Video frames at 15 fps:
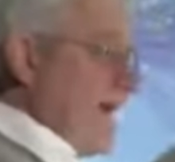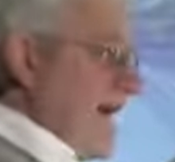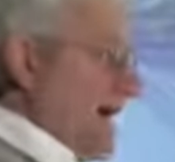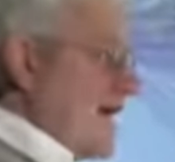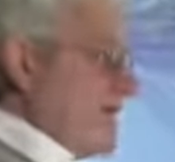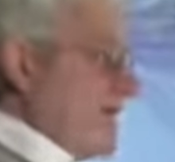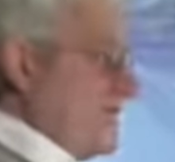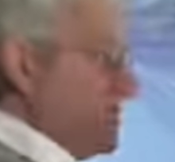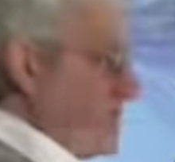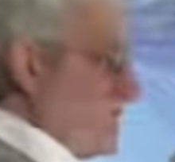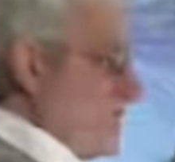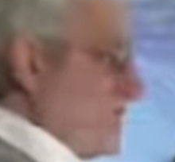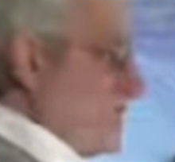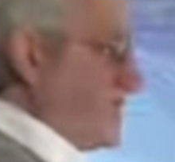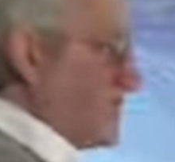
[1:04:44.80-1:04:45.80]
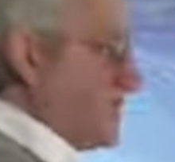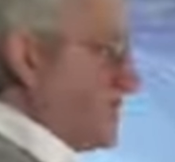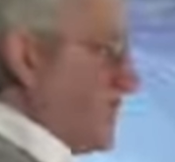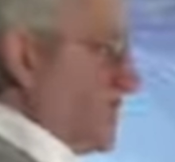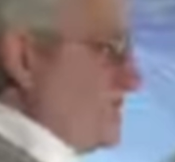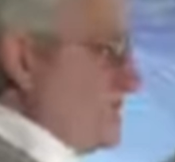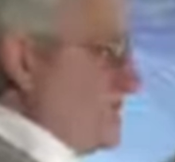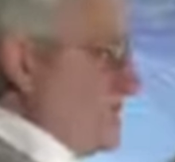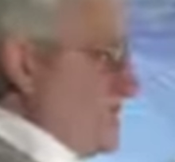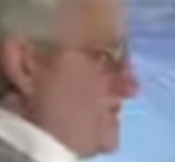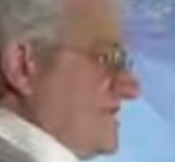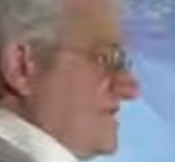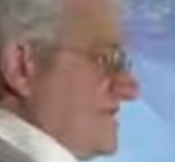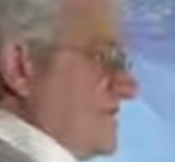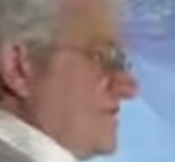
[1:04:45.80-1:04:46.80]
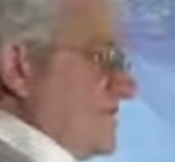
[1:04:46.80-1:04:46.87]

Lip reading: how the different components in that